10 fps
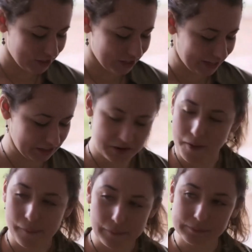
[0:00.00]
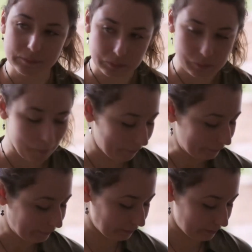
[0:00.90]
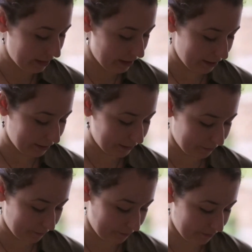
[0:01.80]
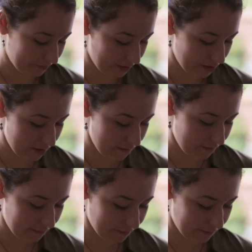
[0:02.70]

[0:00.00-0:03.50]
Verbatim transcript: stand. You're gonna stand? Yeah. I